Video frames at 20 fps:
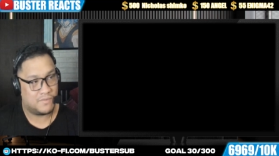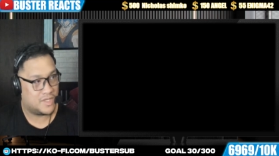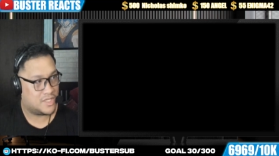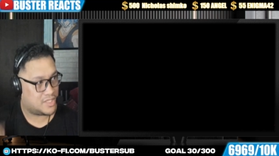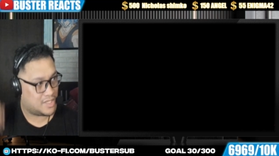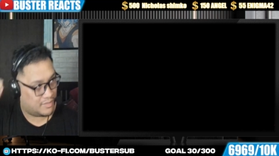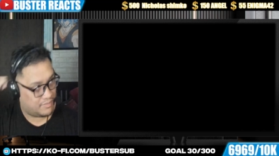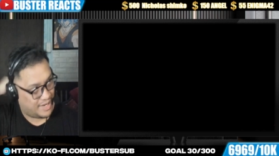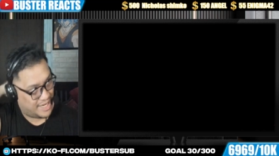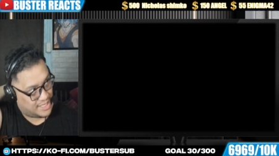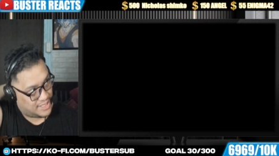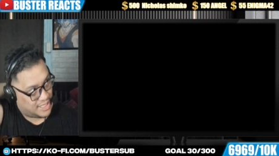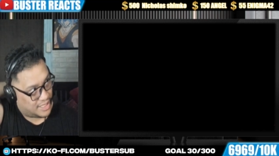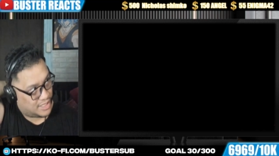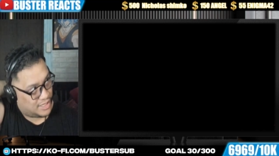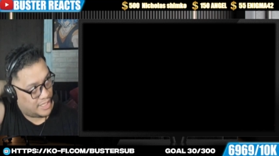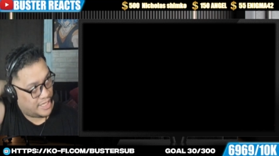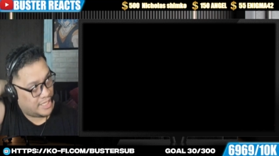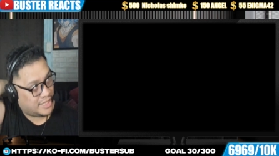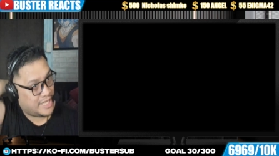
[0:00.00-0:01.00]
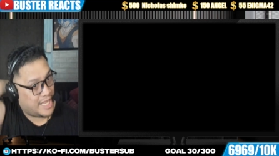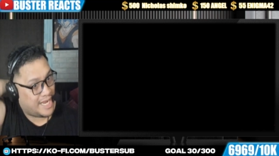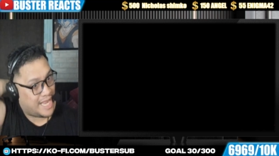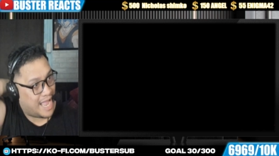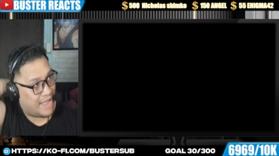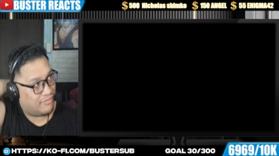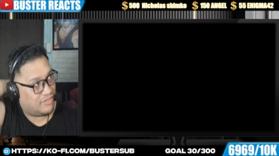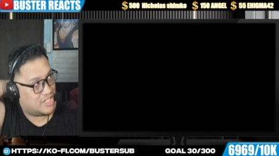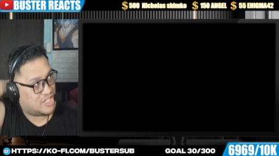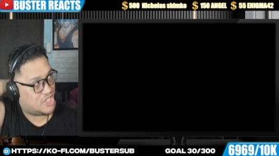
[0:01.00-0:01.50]
So basically, they
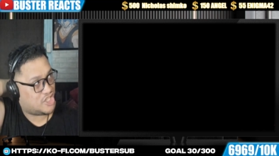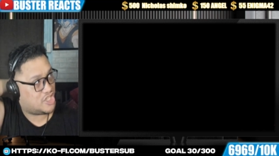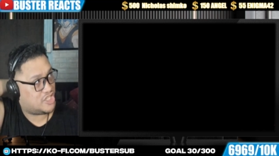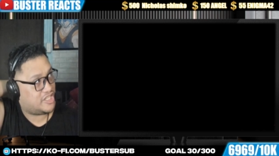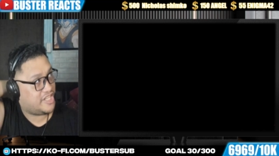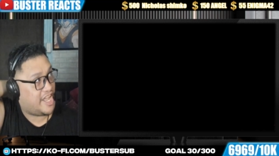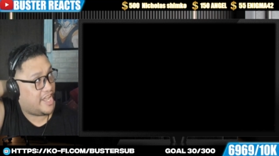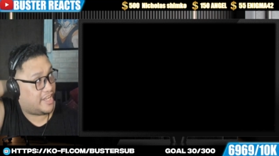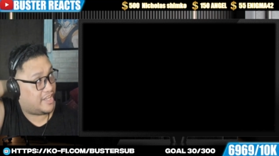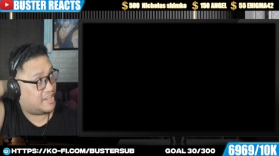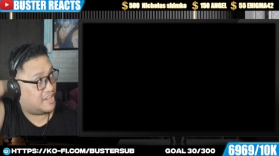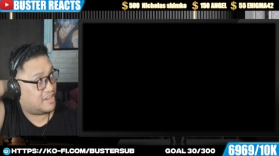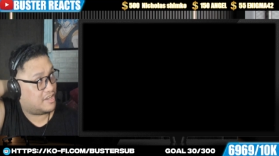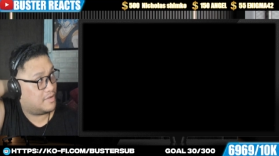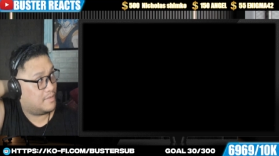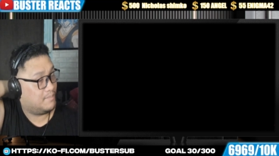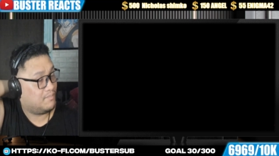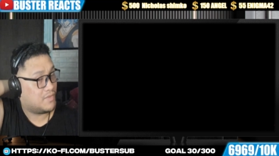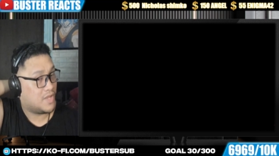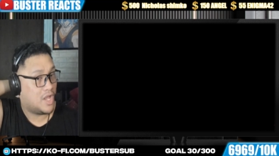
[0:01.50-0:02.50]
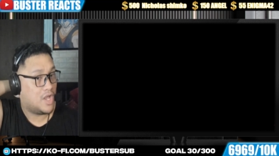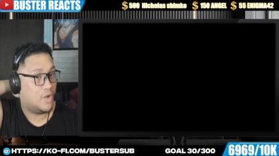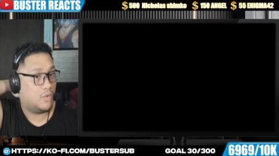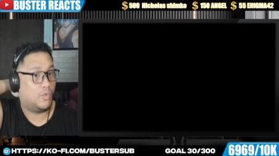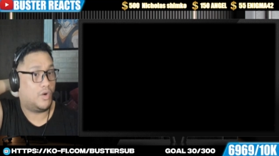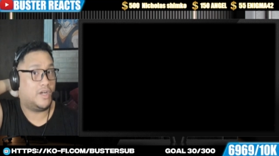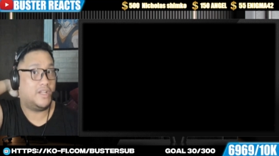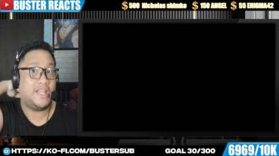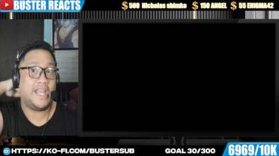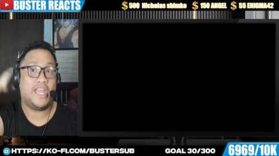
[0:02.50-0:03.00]
have this shtick
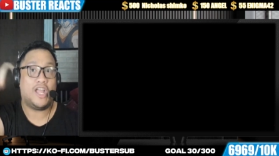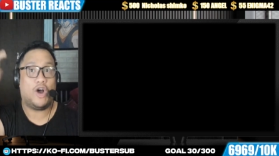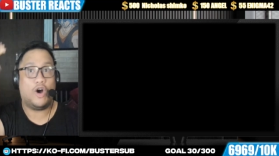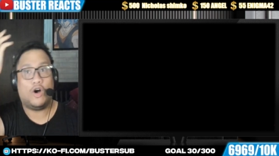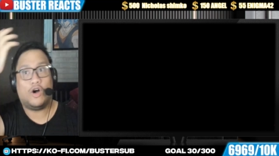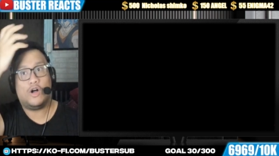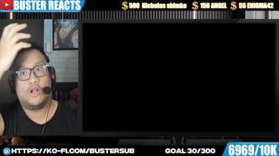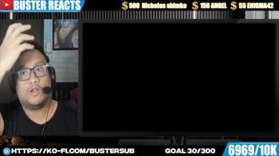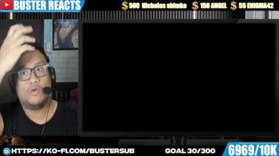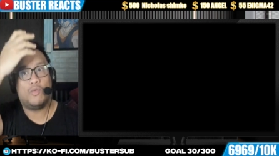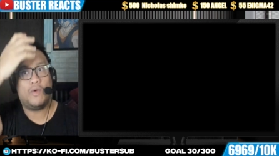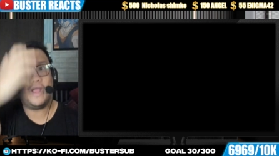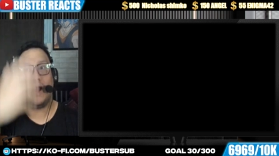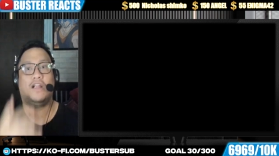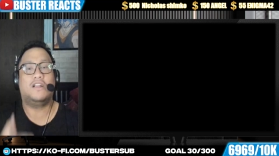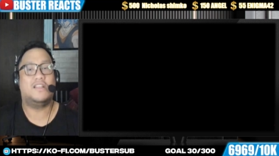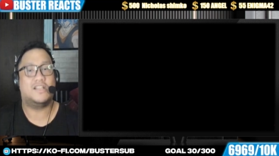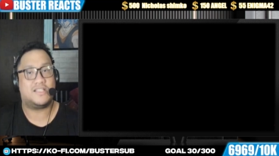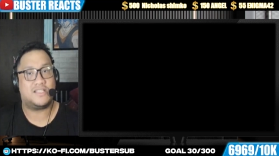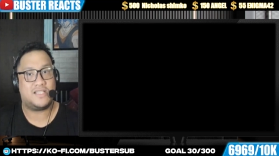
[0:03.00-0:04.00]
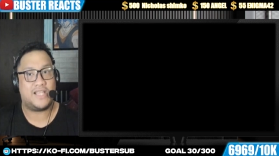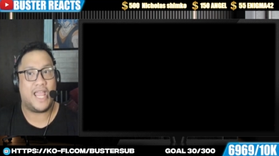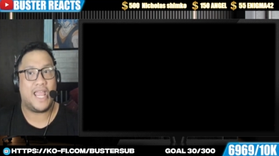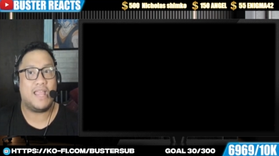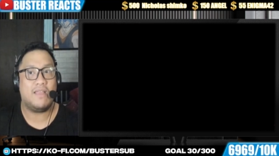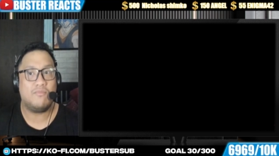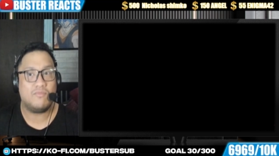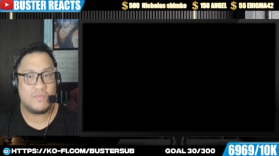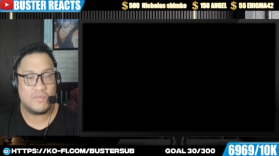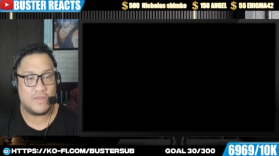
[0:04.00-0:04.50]
where they all wear the
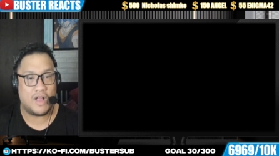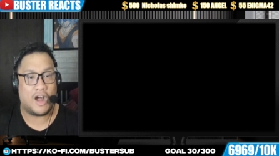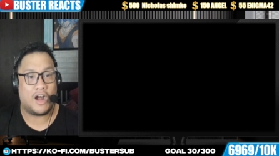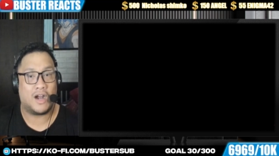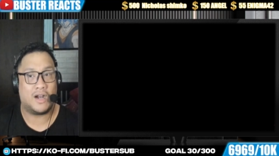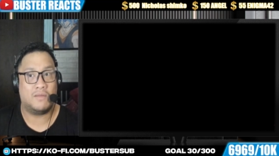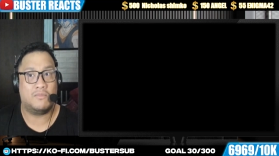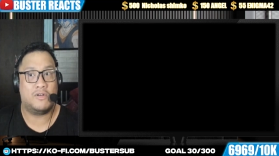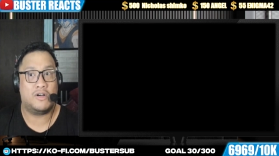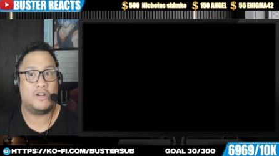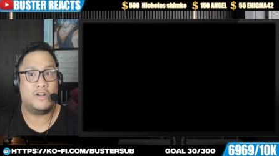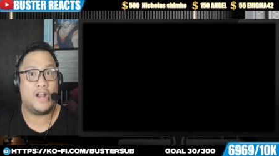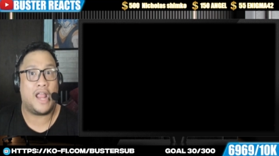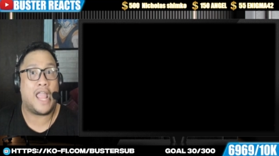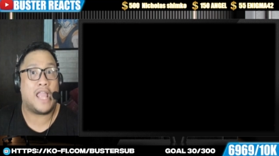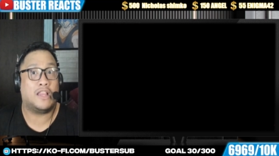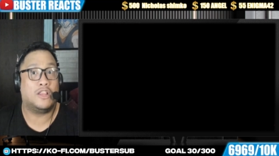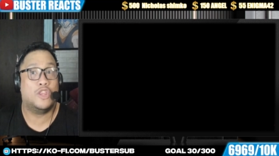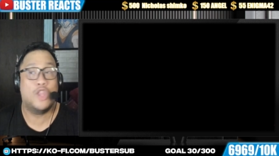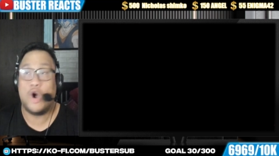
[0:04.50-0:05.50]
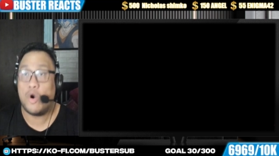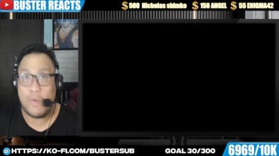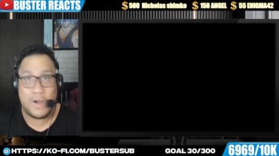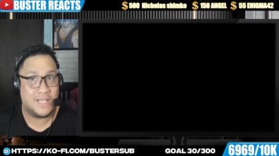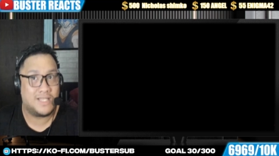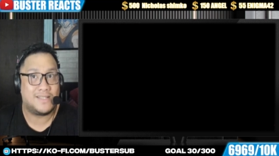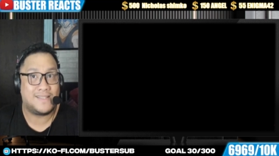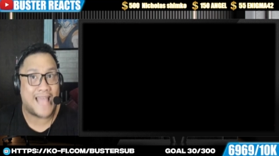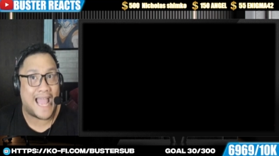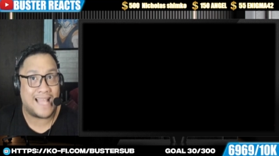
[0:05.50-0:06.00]
same armor and no
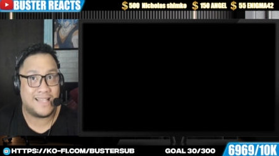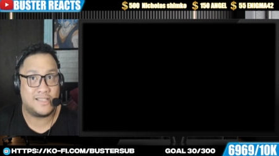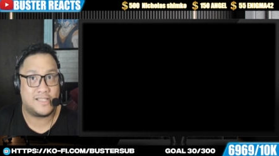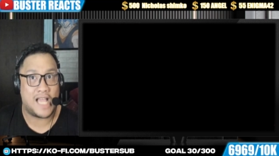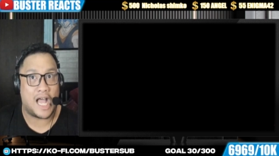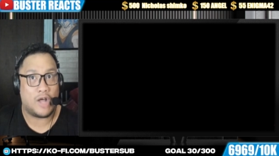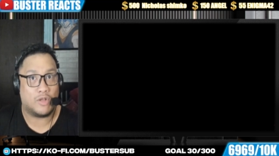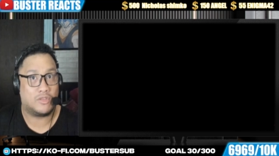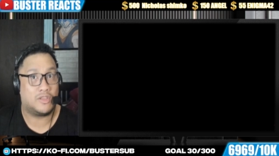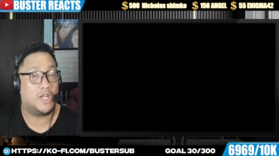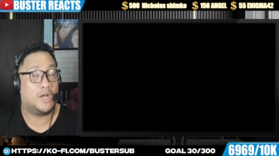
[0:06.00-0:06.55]
one stands out.